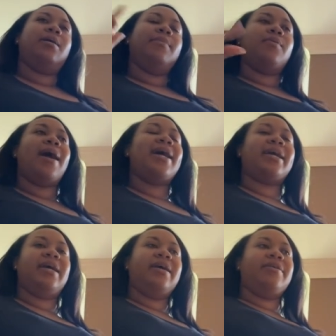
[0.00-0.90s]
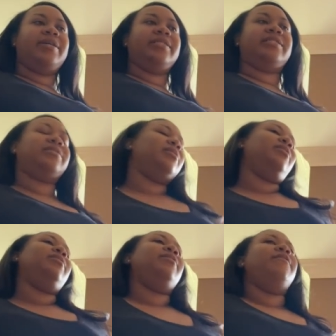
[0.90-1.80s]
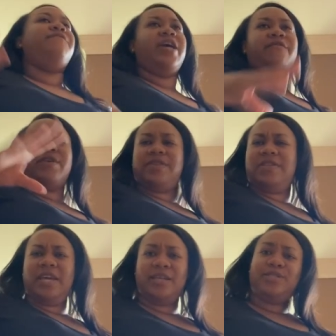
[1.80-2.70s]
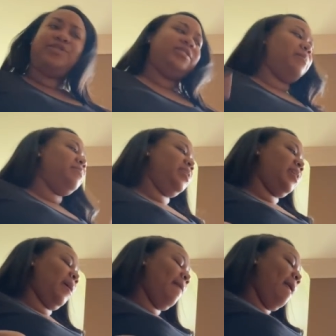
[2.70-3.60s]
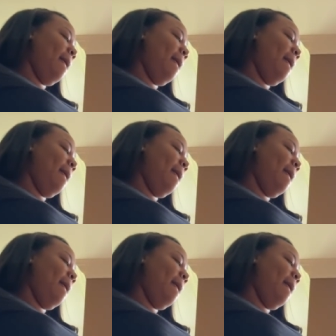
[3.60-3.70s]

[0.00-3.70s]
Mariah Carey's favorite things or something.